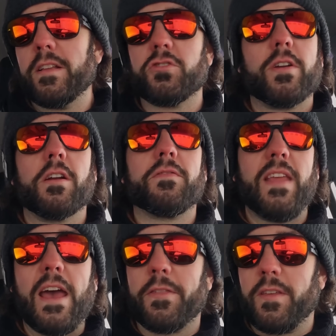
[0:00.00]
injury or
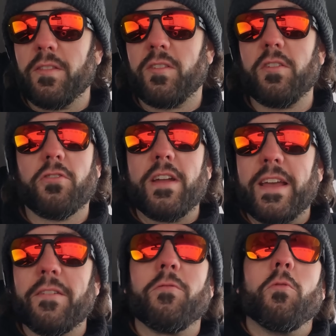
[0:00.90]
death
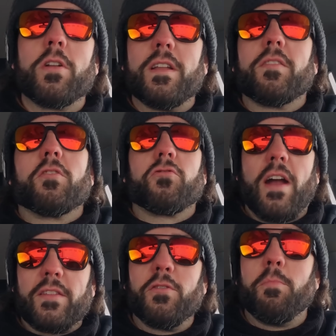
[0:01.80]
considering what it is they're
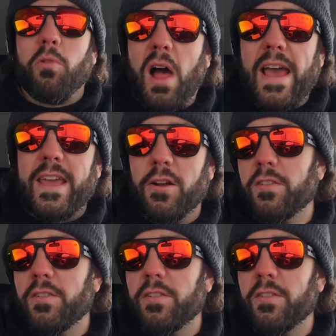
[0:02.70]
trying to apply here.